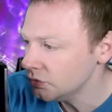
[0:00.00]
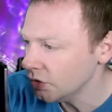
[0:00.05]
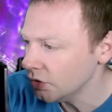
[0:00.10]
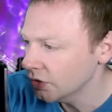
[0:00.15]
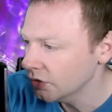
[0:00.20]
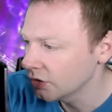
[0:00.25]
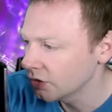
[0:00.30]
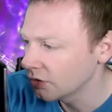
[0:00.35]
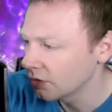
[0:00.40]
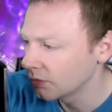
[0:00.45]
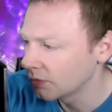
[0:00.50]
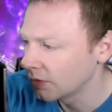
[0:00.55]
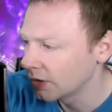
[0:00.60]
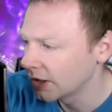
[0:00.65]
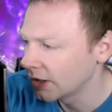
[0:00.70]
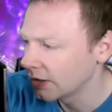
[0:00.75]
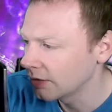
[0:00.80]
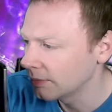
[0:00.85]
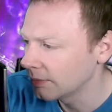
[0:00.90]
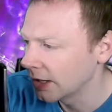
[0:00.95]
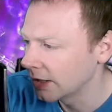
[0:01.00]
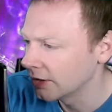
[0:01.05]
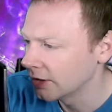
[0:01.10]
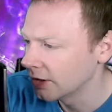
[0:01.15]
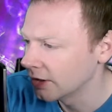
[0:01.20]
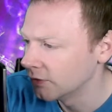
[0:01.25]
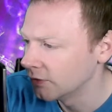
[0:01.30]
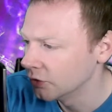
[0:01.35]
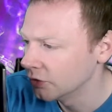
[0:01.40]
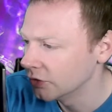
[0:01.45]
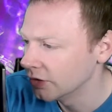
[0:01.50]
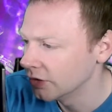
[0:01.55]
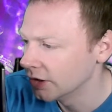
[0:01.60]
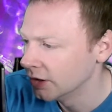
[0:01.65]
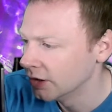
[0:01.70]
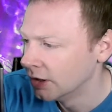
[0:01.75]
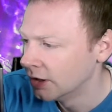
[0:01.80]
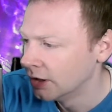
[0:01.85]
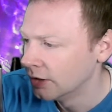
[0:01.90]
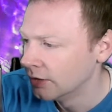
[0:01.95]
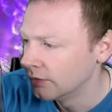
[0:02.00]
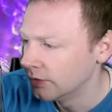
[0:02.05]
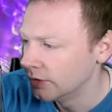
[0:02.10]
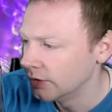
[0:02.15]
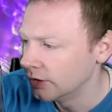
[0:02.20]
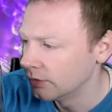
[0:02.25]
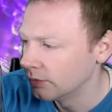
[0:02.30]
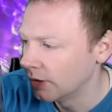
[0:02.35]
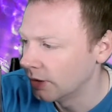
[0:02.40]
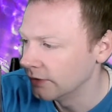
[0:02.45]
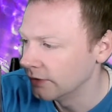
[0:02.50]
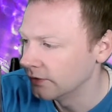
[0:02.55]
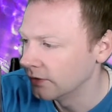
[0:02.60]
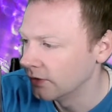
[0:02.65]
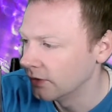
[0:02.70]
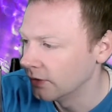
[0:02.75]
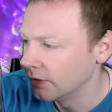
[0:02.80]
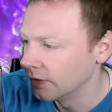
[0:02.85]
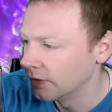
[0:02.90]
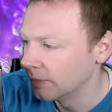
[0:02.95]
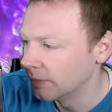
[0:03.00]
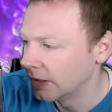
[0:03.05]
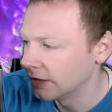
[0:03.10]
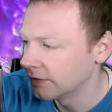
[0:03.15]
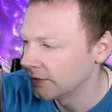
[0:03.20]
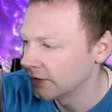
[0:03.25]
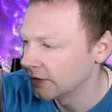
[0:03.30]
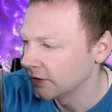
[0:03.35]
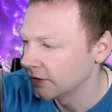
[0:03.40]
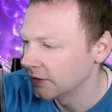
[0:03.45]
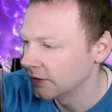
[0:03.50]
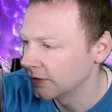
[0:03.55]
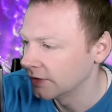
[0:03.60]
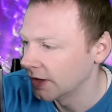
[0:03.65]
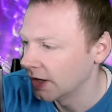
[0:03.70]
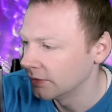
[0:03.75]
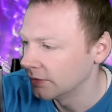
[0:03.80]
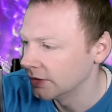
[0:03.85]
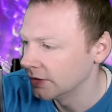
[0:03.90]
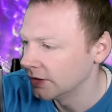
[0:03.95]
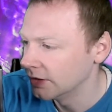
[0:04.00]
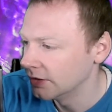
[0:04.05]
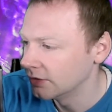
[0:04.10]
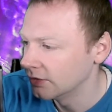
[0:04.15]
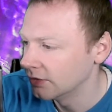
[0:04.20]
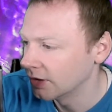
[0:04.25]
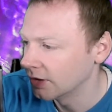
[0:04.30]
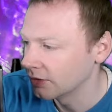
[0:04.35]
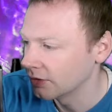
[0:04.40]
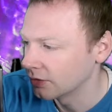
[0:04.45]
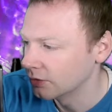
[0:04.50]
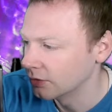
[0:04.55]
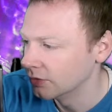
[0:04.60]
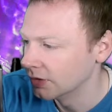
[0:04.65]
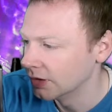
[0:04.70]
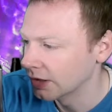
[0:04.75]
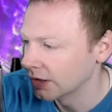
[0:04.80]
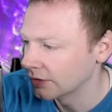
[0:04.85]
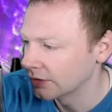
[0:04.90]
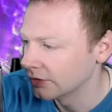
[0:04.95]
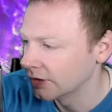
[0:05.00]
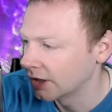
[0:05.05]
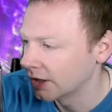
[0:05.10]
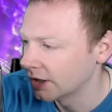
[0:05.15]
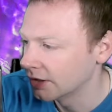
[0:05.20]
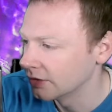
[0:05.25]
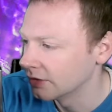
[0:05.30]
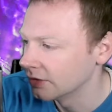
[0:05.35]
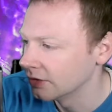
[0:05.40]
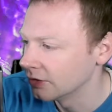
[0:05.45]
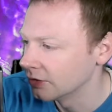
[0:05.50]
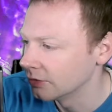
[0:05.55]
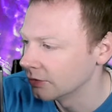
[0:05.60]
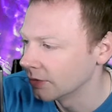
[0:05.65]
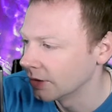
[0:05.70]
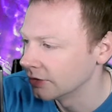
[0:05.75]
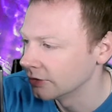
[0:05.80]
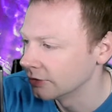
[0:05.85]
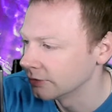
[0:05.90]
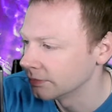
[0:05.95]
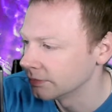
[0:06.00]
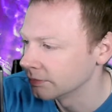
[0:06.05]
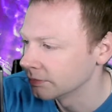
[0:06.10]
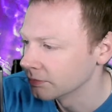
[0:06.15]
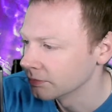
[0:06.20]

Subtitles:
So it's only one angry pagan. Unfortunately, we need to wait for the manifesto for that. We need Sunak to call the election. I hate the situation.